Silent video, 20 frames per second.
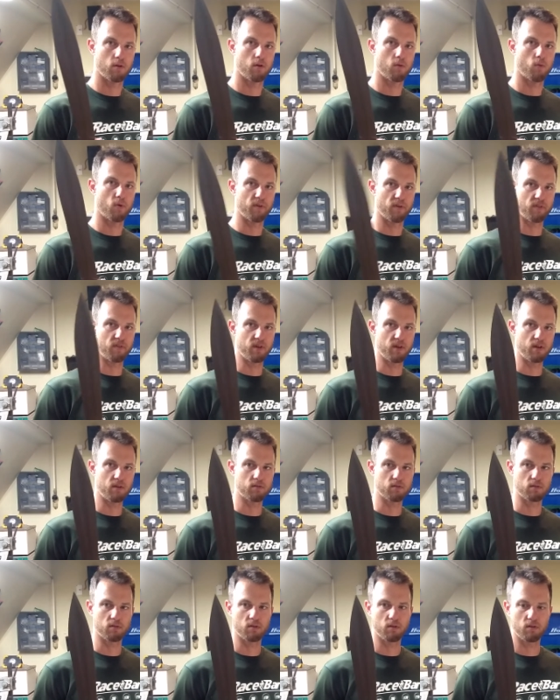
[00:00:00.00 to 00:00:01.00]
one of
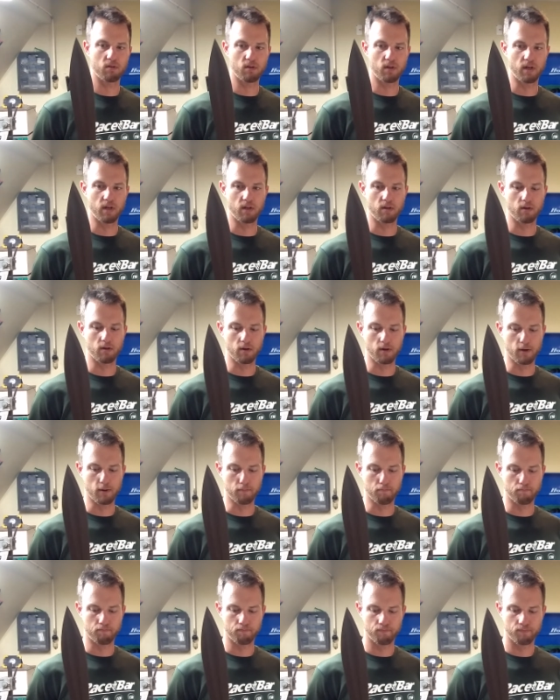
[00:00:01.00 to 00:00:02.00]
these and
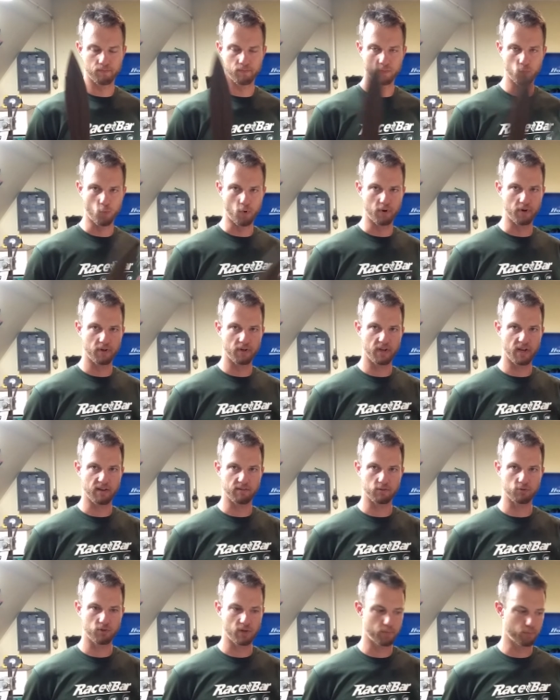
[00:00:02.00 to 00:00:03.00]
wanted to have a
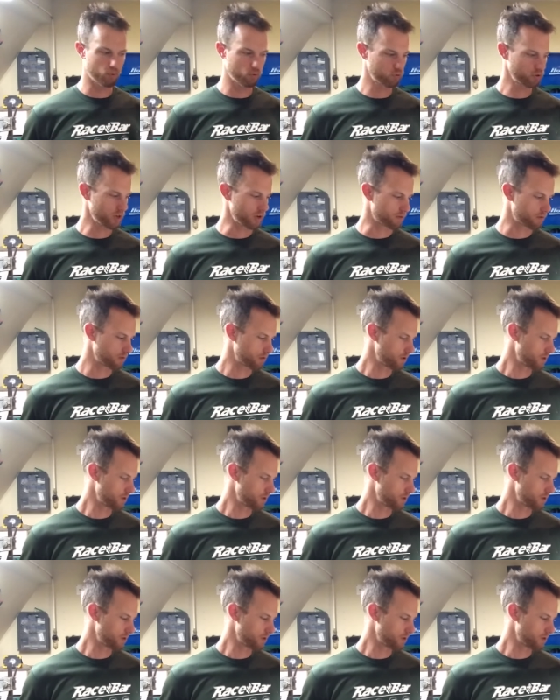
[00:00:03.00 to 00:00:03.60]
straight pull sheath.